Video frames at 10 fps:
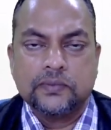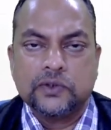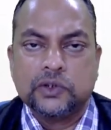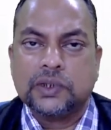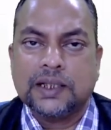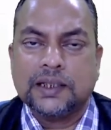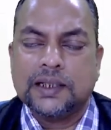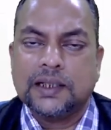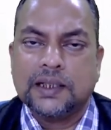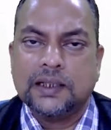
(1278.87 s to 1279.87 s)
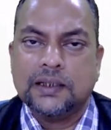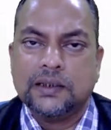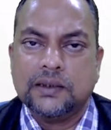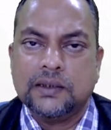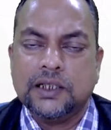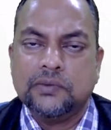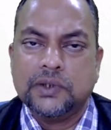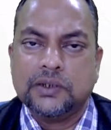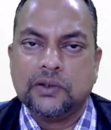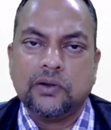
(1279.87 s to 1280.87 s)
So can I deal
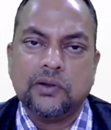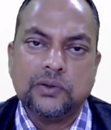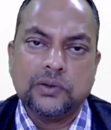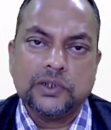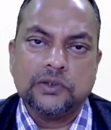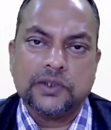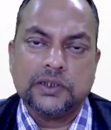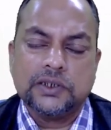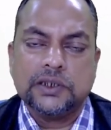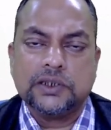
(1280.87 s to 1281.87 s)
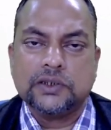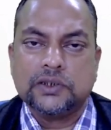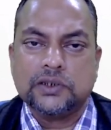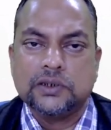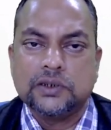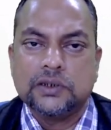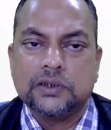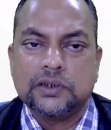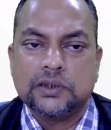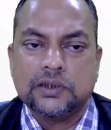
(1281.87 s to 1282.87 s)
with all those differentiations
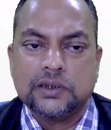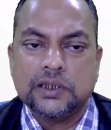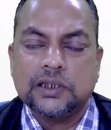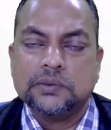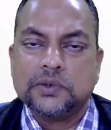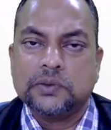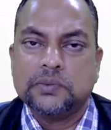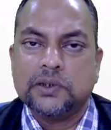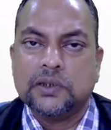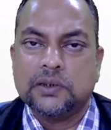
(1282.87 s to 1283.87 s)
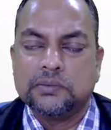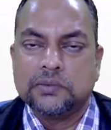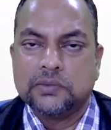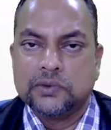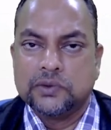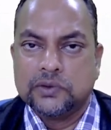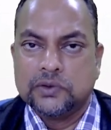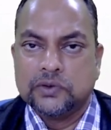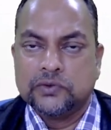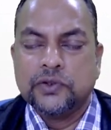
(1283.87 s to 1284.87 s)
in terms of the
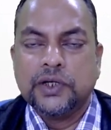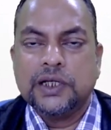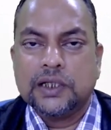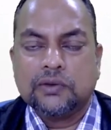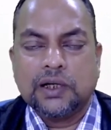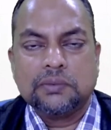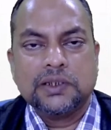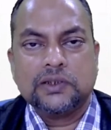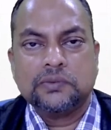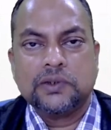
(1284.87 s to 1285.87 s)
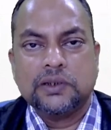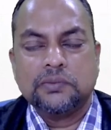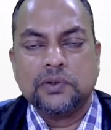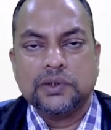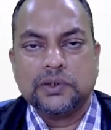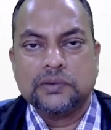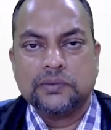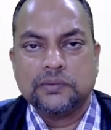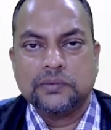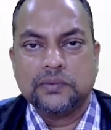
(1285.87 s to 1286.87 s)
fooding requirements of the employees
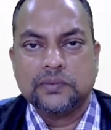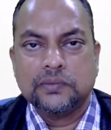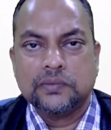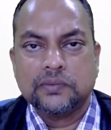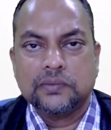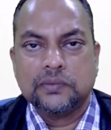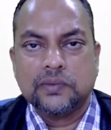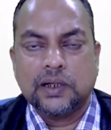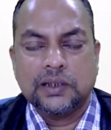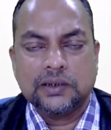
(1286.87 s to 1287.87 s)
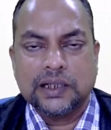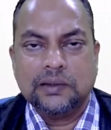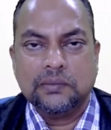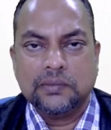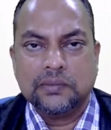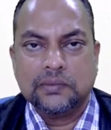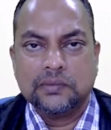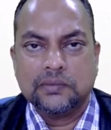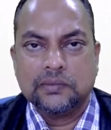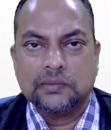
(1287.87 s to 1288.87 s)
at the same
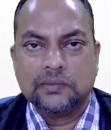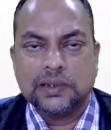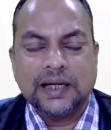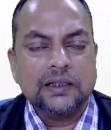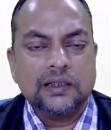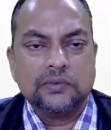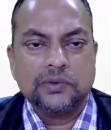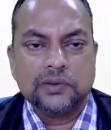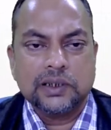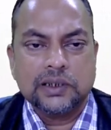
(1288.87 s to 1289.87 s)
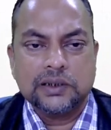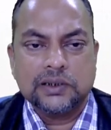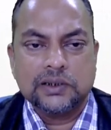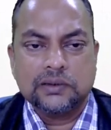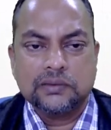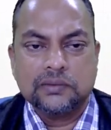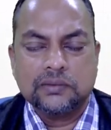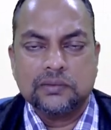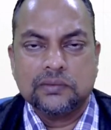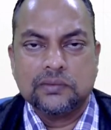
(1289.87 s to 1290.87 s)
canteen of the organization?
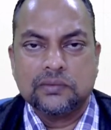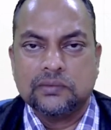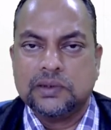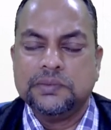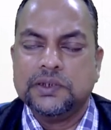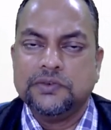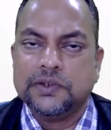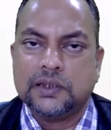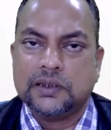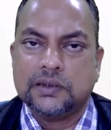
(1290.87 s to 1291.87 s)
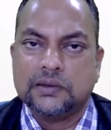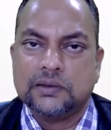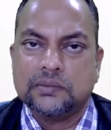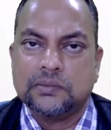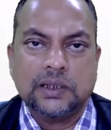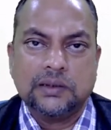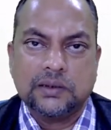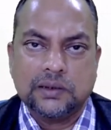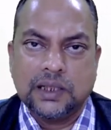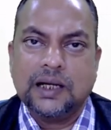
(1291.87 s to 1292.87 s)
May be difficult,
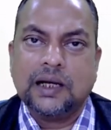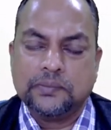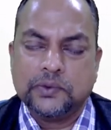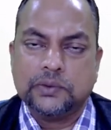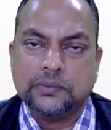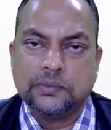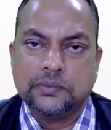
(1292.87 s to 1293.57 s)
but I have to.